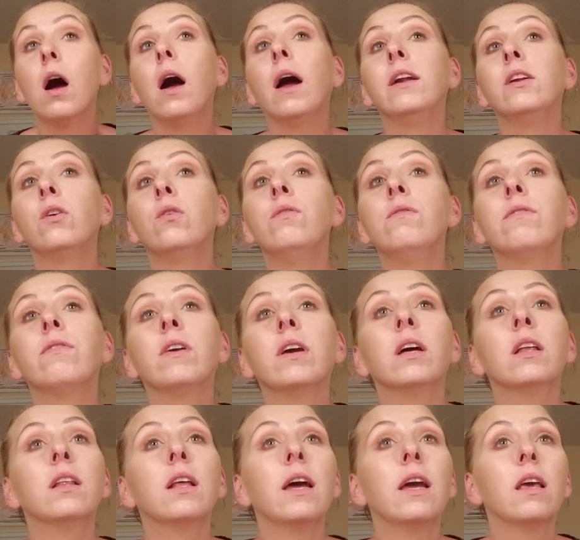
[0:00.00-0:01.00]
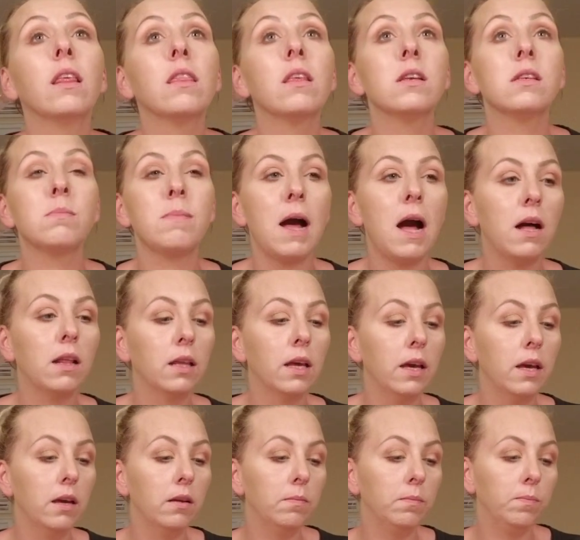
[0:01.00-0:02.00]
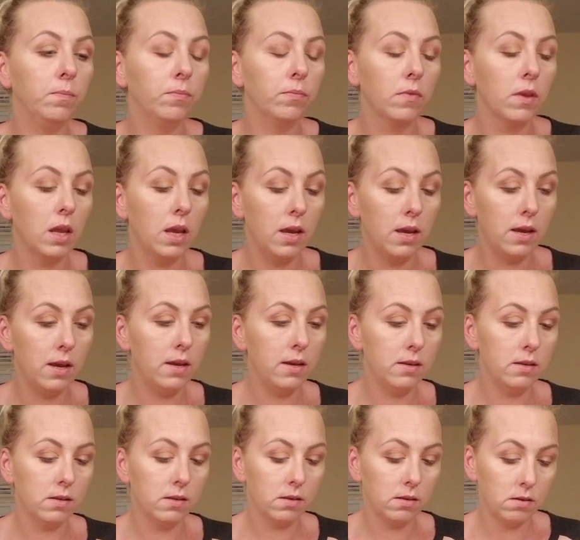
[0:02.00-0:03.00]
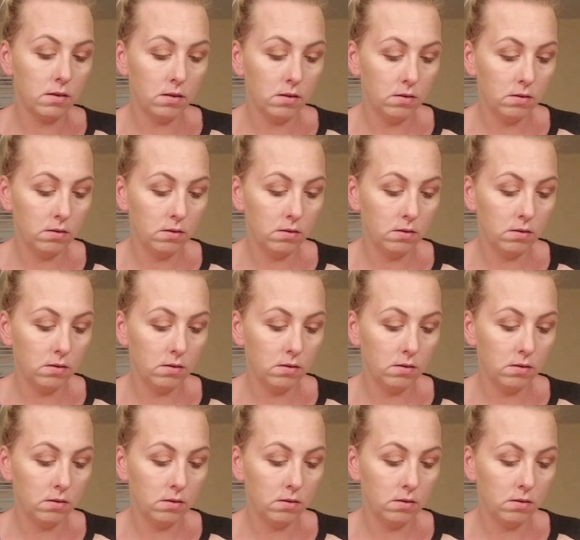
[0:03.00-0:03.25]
don't feel like this palette is